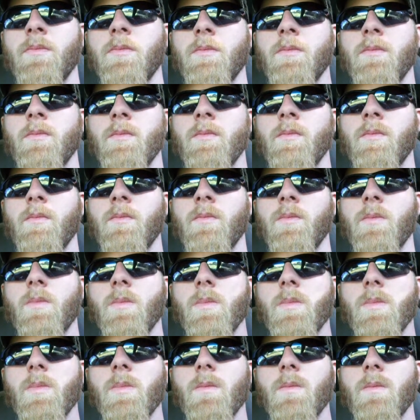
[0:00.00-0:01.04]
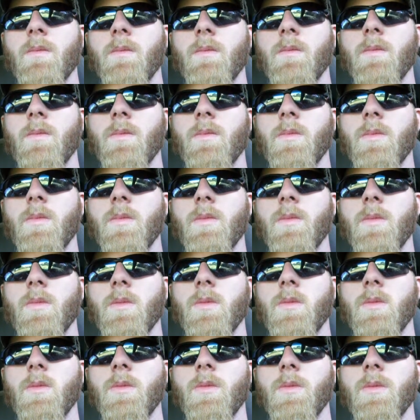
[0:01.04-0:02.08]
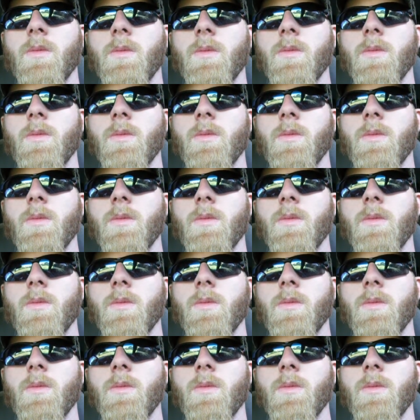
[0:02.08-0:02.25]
No one is speaking in this clip.